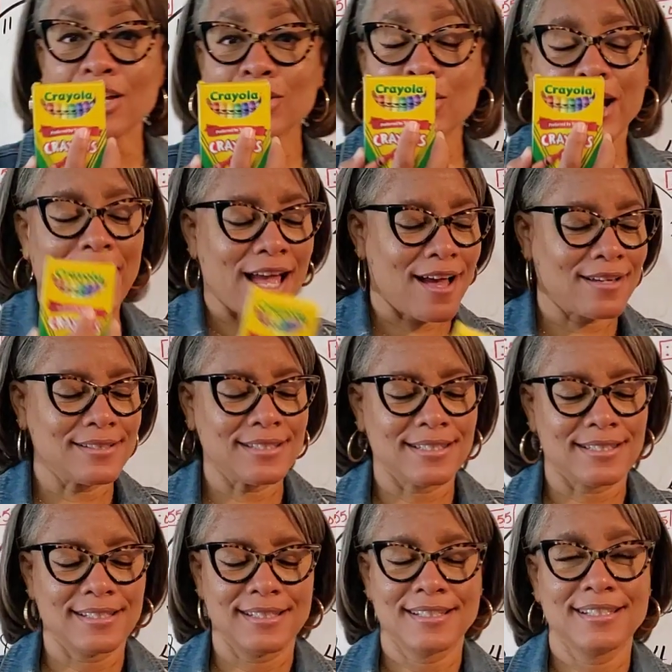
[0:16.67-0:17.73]

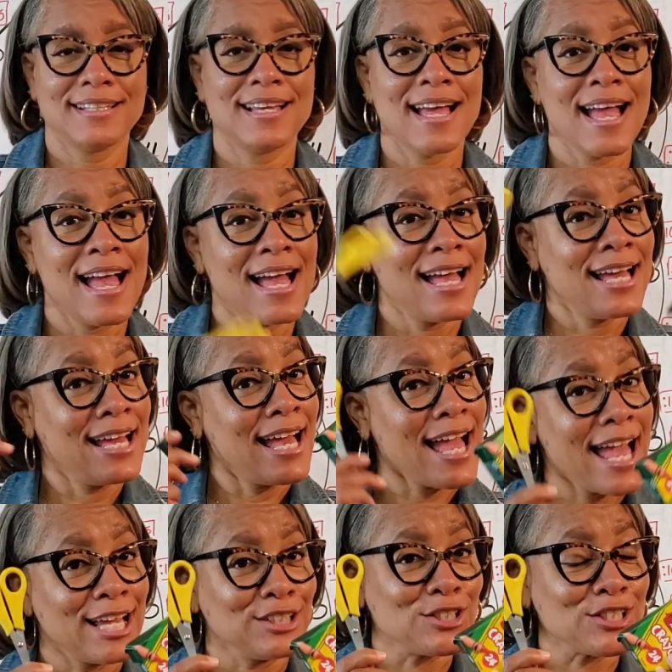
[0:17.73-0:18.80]
crayons
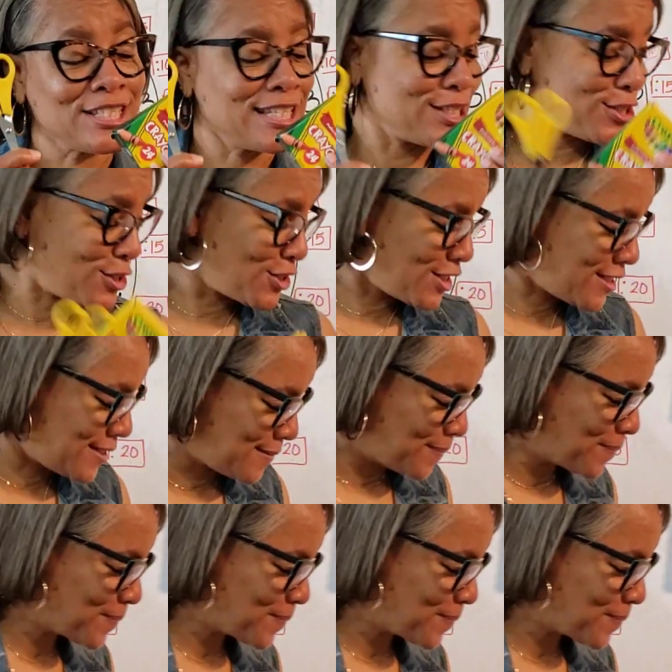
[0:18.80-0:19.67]
and your scissors.